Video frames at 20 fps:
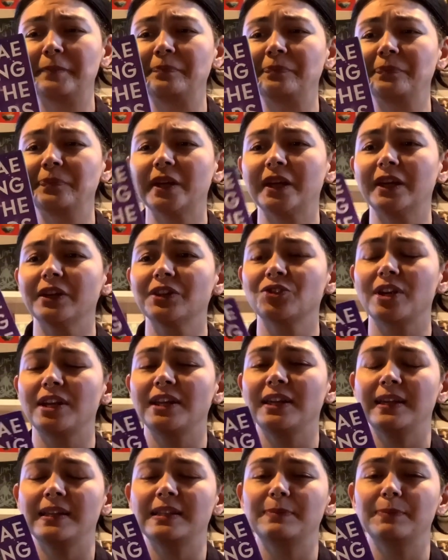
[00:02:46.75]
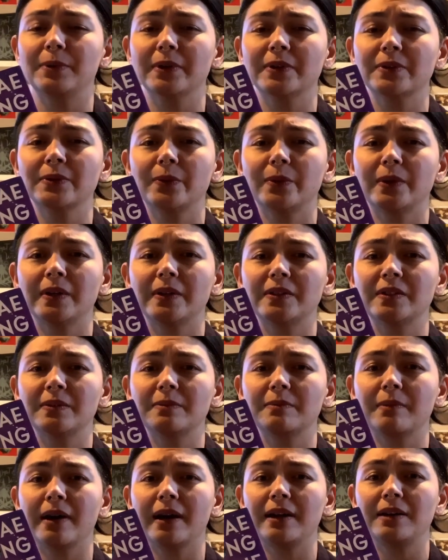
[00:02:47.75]
Illustrating kids' books was
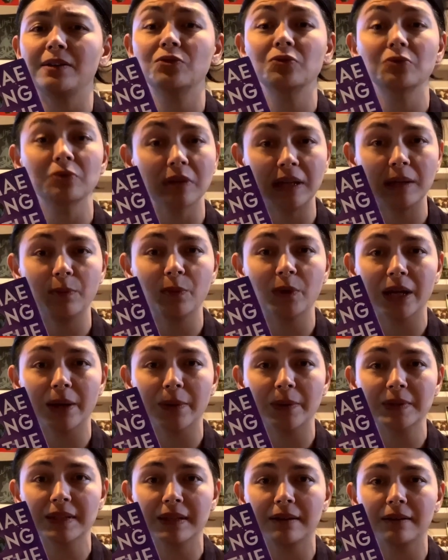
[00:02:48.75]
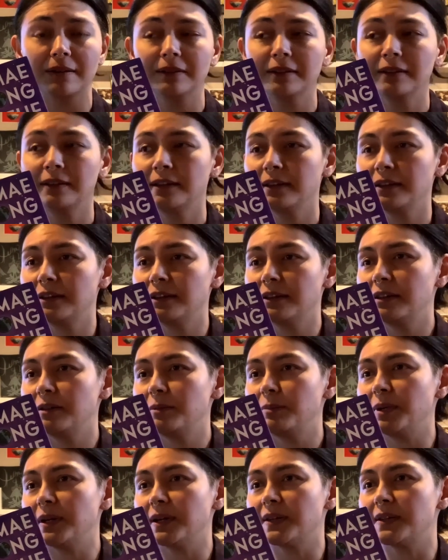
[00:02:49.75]
my dream when I was little,
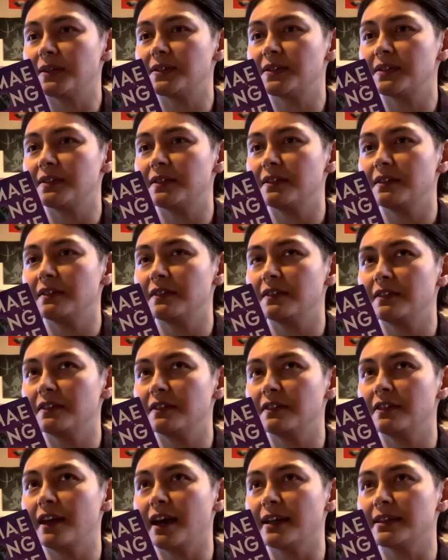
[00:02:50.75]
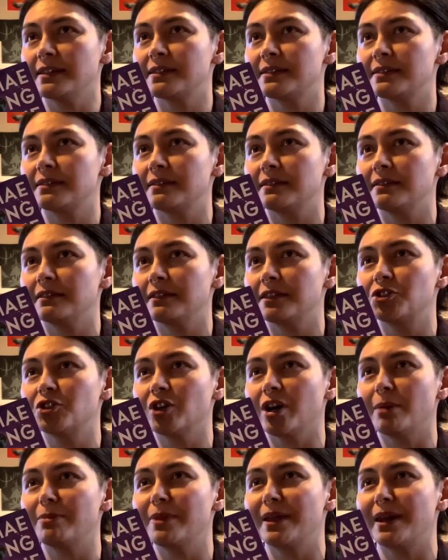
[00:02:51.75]
because that's the
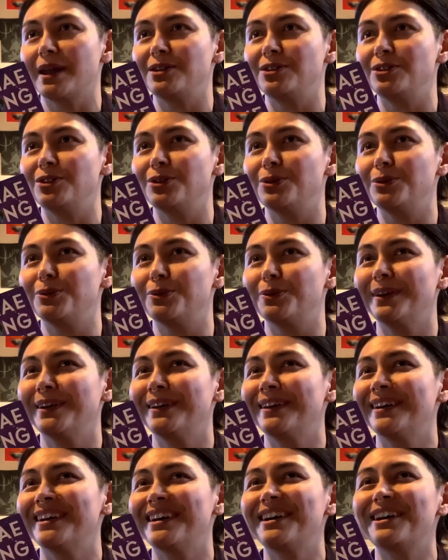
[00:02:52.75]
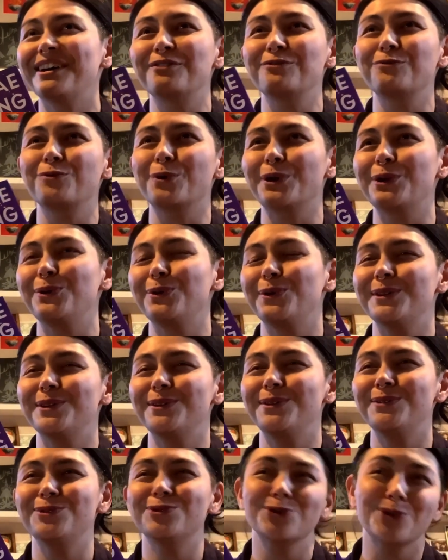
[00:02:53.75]
job that I knew of, where you
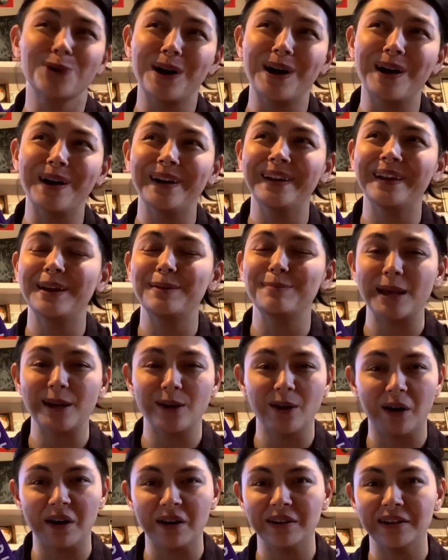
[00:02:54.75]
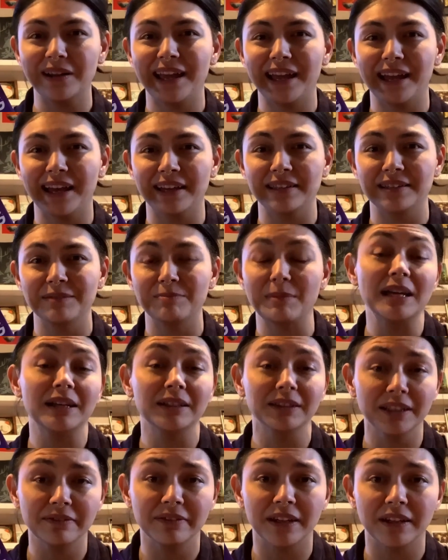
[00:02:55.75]
could draw and make art and make a
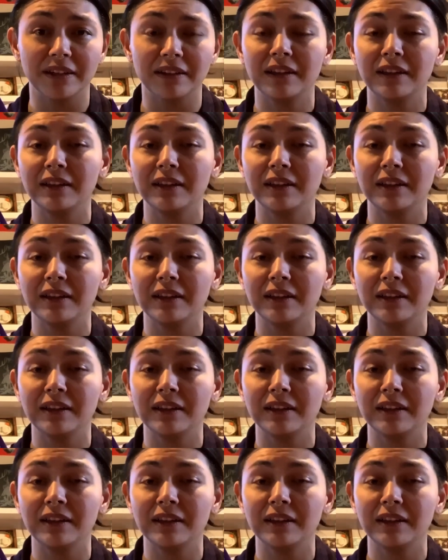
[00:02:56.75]
living.